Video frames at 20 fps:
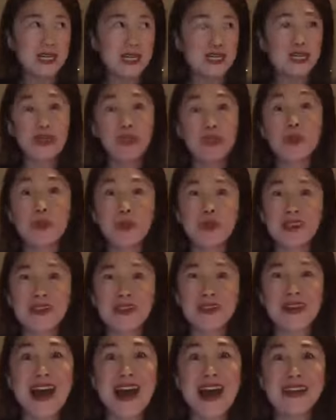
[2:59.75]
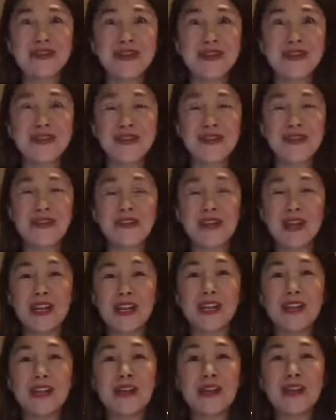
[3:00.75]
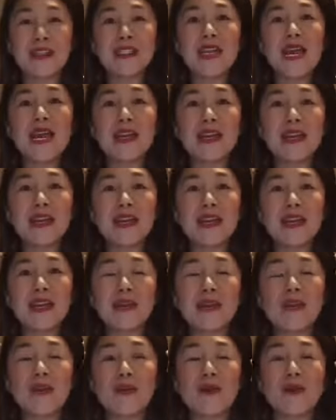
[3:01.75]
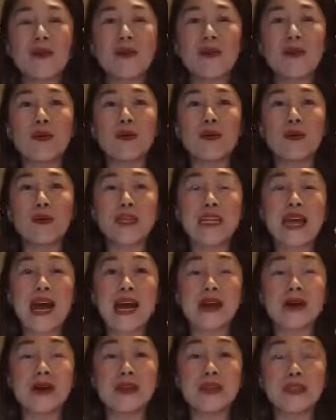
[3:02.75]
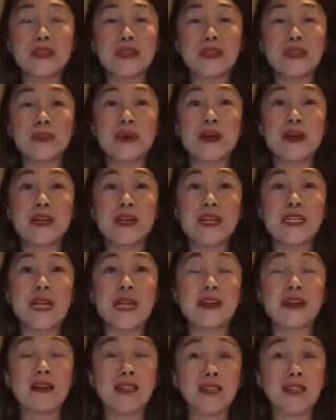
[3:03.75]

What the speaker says: soup that you have going on here and taking it all the way down into the body and down